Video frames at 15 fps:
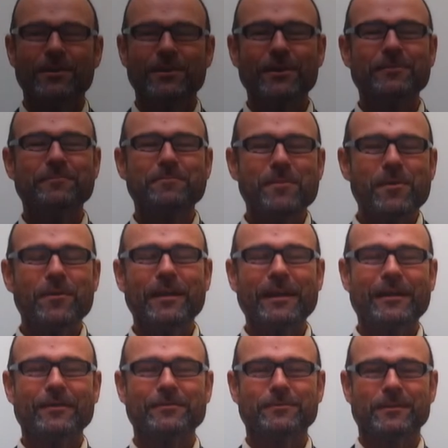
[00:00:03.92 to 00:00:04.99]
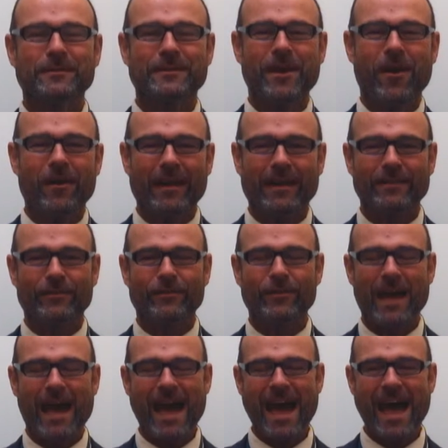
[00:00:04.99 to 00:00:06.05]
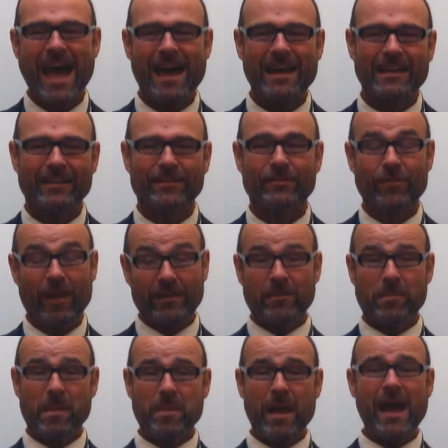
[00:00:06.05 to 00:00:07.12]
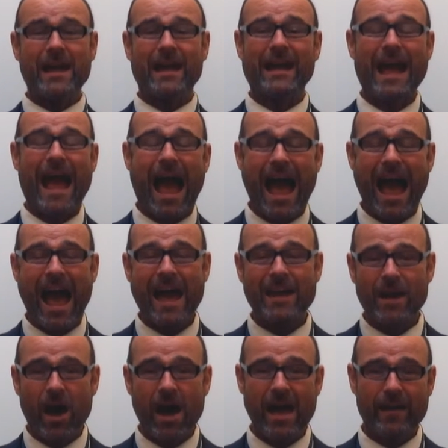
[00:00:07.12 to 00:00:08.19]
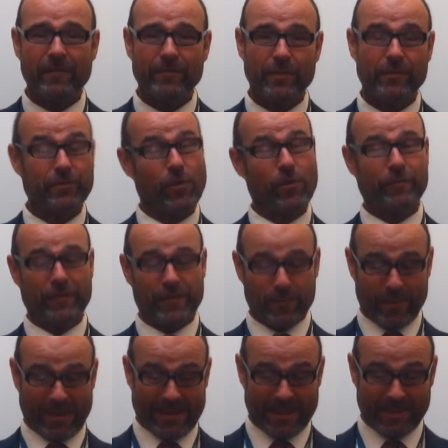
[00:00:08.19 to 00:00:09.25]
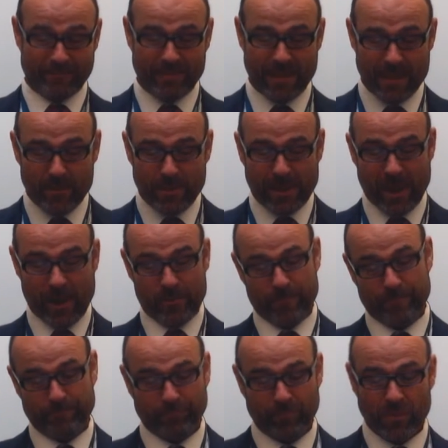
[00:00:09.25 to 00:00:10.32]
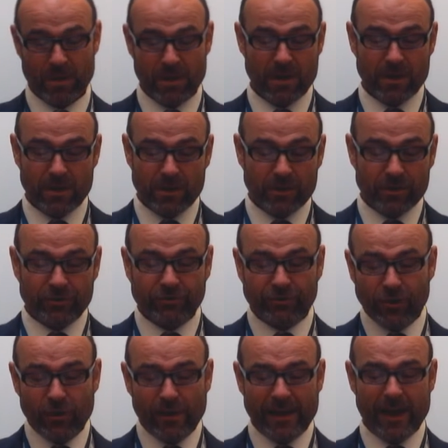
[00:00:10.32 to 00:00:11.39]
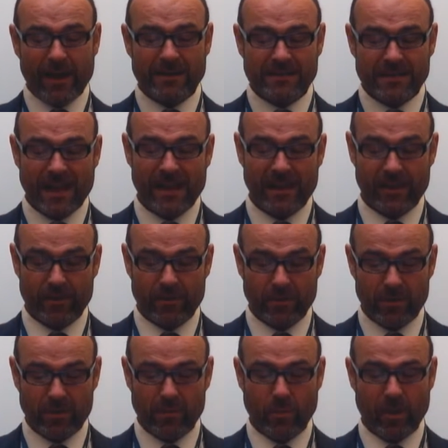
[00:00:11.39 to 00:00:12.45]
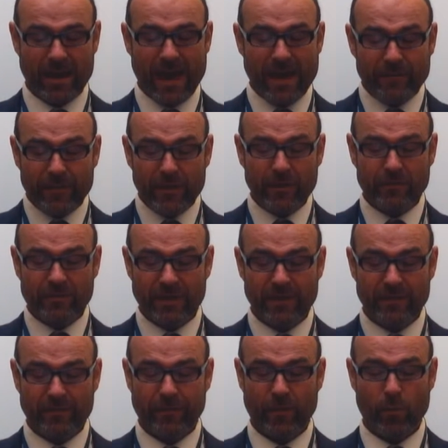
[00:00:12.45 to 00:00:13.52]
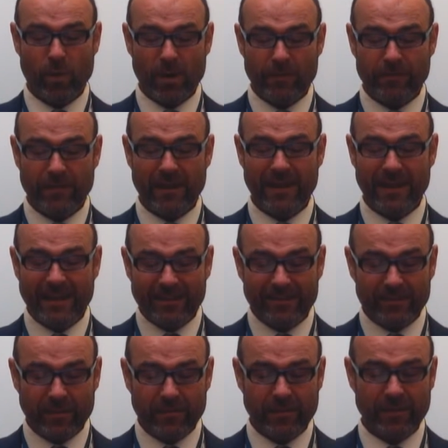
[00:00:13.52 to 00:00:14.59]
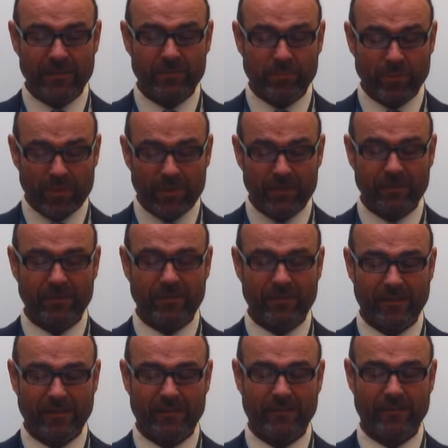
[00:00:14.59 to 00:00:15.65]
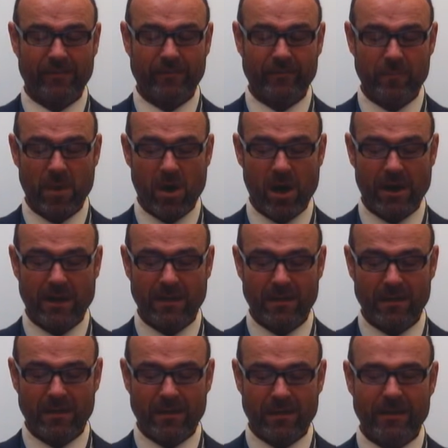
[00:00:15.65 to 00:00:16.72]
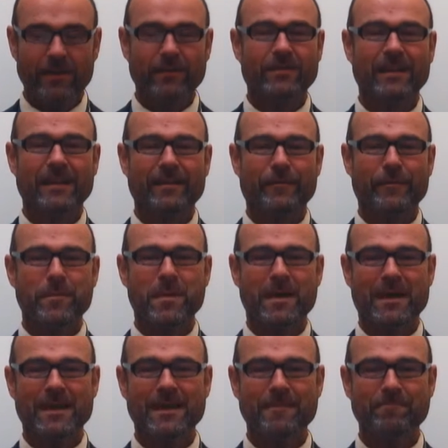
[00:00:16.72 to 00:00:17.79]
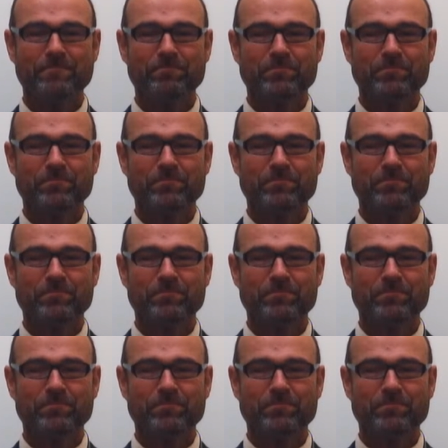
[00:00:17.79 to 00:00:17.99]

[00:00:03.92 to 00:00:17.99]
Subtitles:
Good morning, Lutterworth College, and it's great to be back, and I have the thought for the week. Here we go. Truly I tell you, whatever you did for one of the least of these brothers and sisters of mine, you did it for me.